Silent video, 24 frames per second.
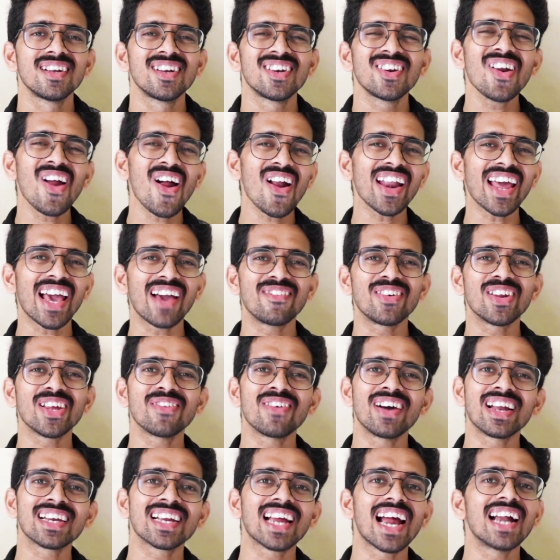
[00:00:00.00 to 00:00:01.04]
not
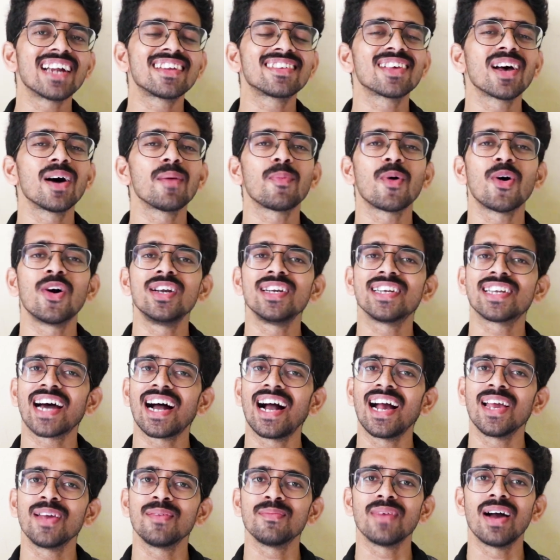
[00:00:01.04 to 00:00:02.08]
everyone gets up on
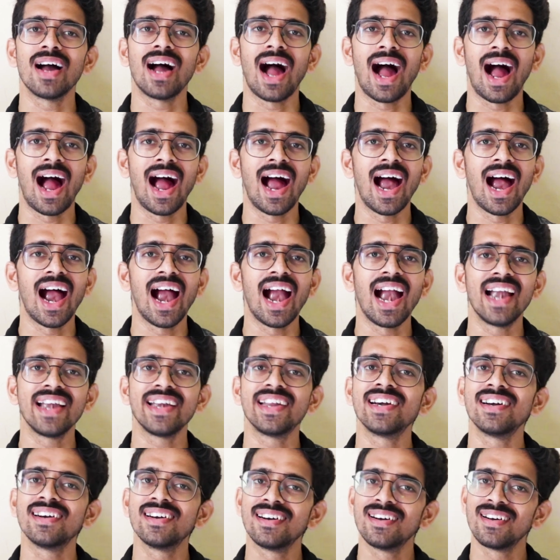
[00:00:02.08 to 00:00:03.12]
time
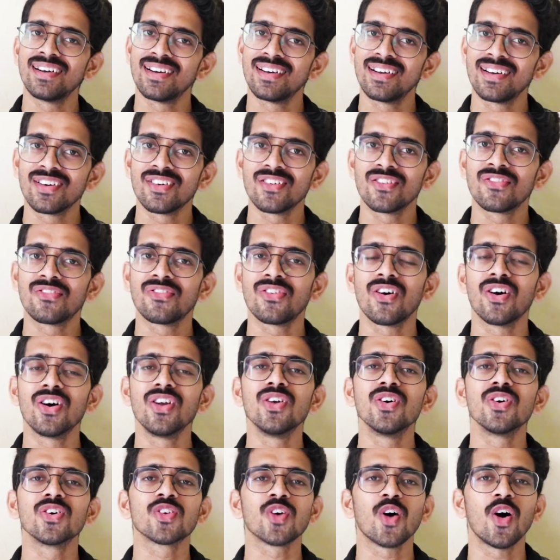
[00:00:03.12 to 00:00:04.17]
and
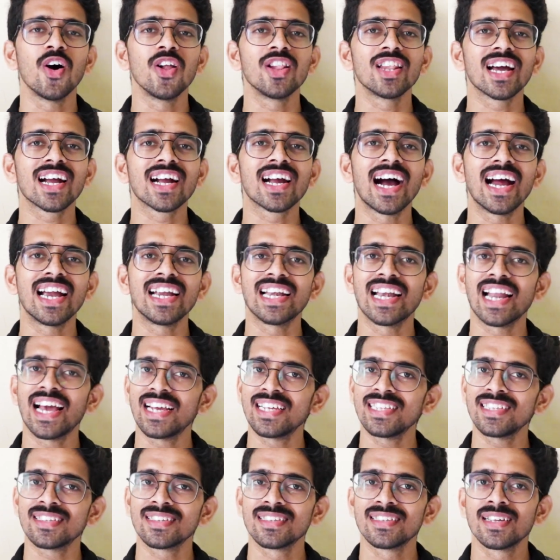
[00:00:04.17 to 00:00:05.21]
follows all the
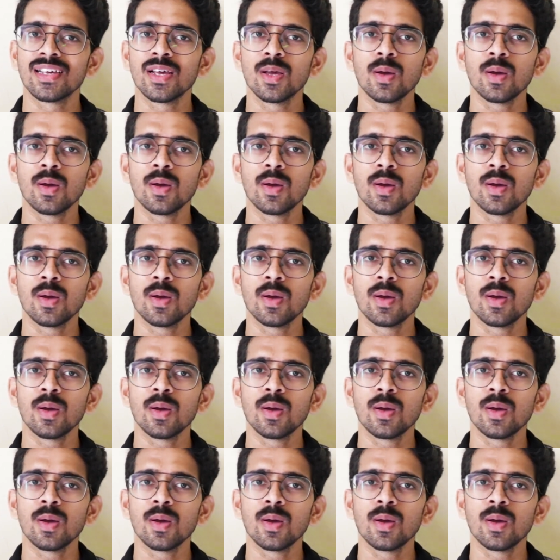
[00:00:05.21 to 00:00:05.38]
guidelines.